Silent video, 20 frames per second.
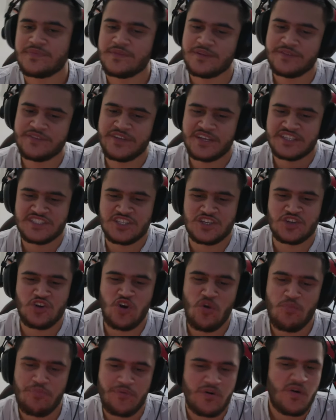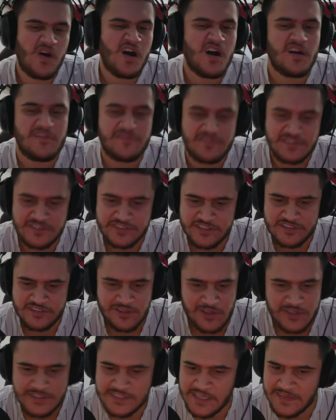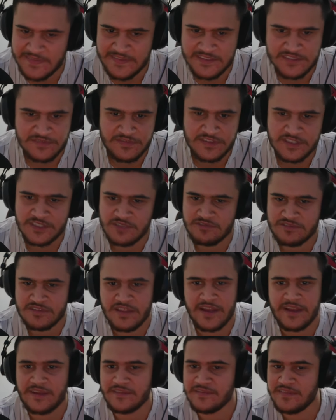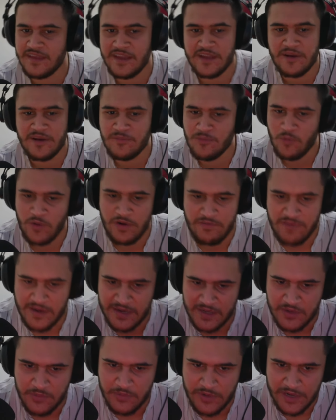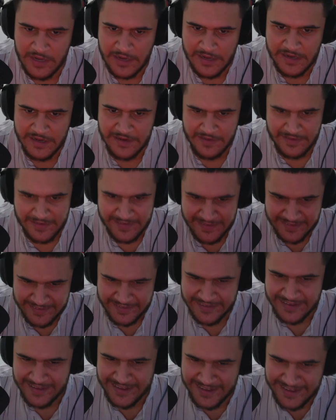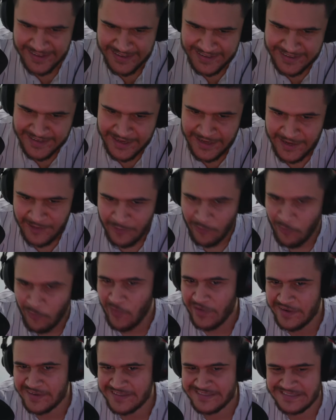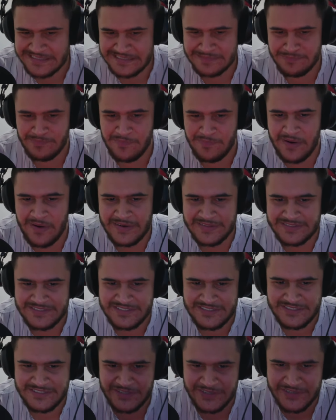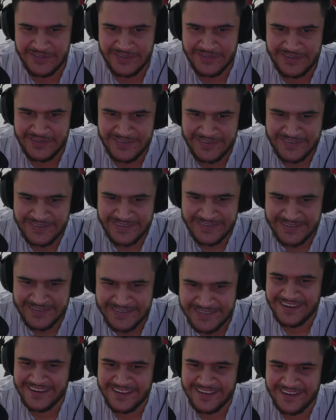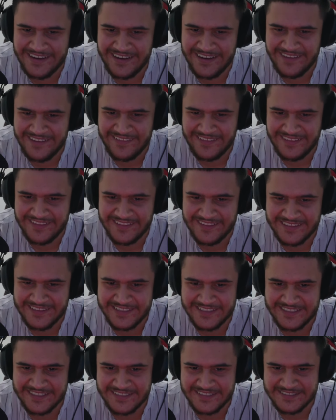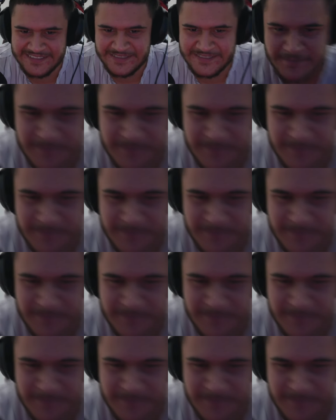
He takes the GoPro off and just looks at these videos like, damn, what have I created? what is this monster? Oh uh, yeah, hold on, look at this.